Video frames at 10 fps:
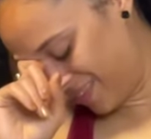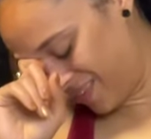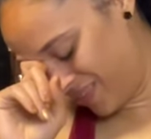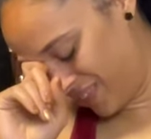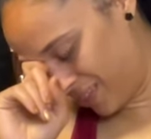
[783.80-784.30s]

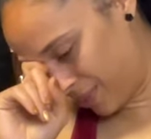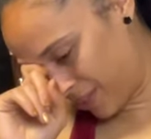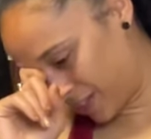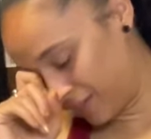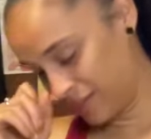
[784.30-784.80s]
Mm, bro.
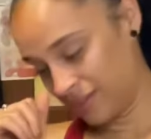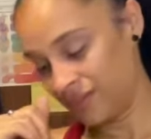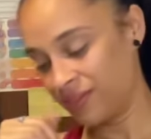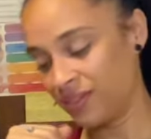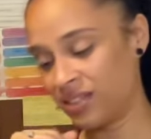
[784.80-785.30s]

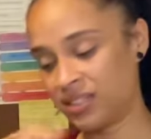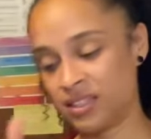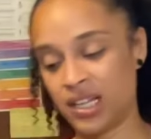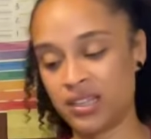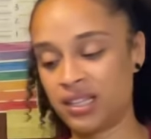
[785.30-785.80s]

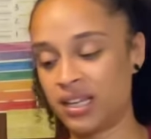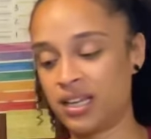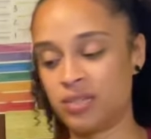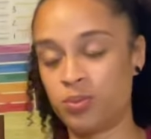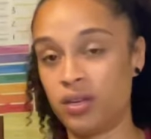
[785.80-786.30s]
Nothing
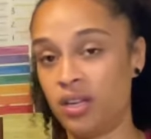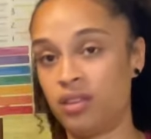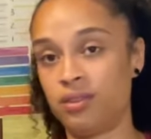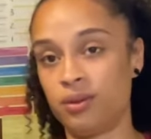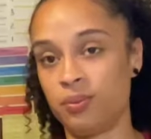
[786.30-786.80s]
is
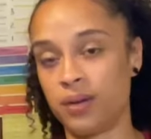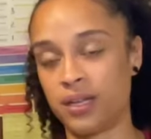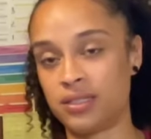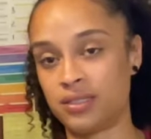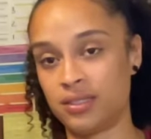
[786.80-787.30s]
beneath you,
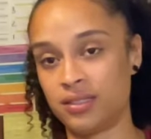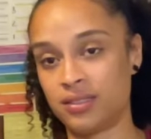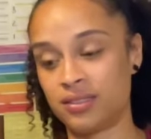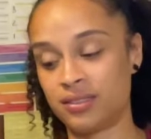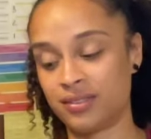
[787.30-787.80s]

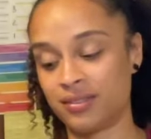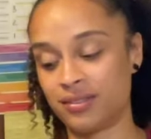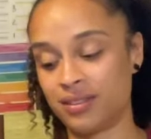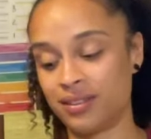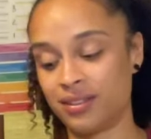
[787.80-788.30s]
Pisces.
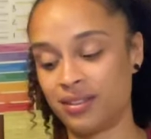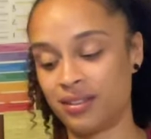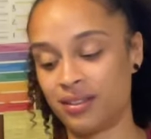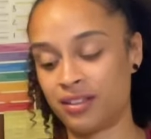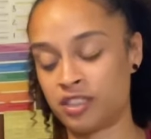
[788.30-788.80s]

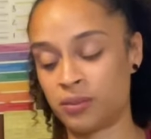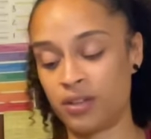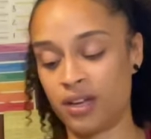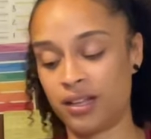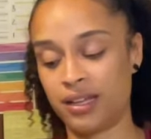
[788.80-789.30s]
Some of
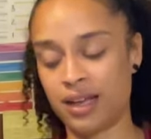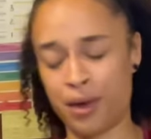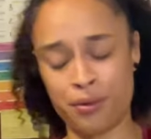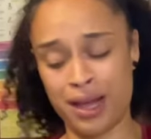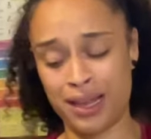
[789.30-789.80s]
y'all like, I
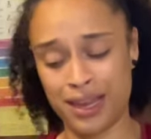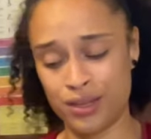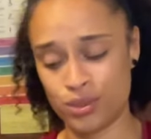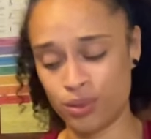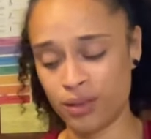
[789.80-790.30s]
don't, I can't
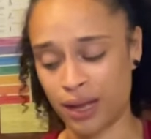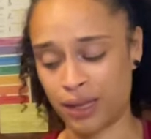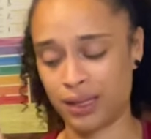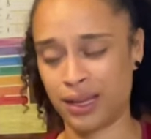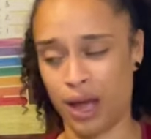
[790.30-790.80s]
do that.
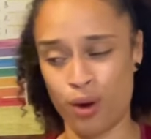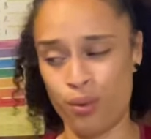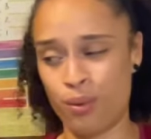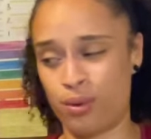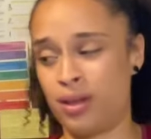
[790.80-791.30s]
Like, I
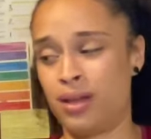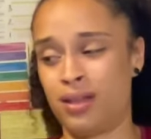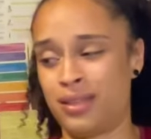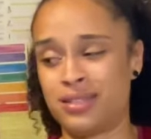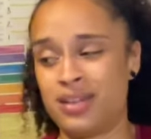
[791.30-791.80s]
don't,
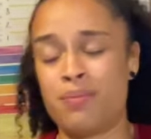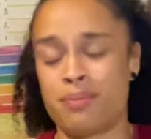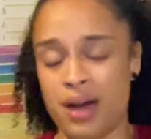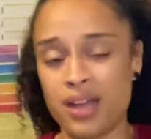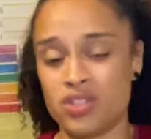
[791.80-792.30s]
that's not
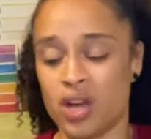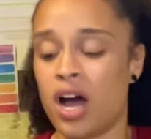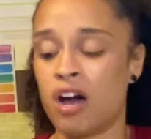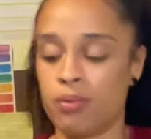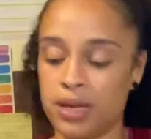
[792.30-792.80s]
my
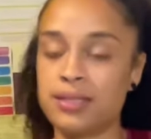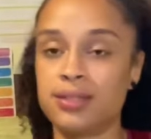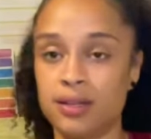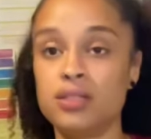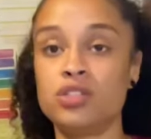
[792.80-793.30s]
job. Yes,
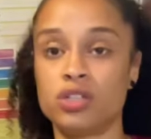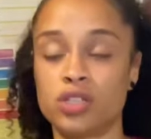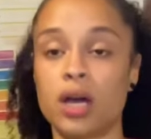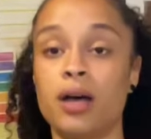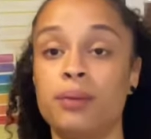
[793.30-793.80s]
it is your
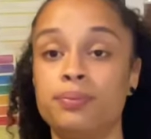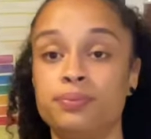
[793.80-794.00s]
job.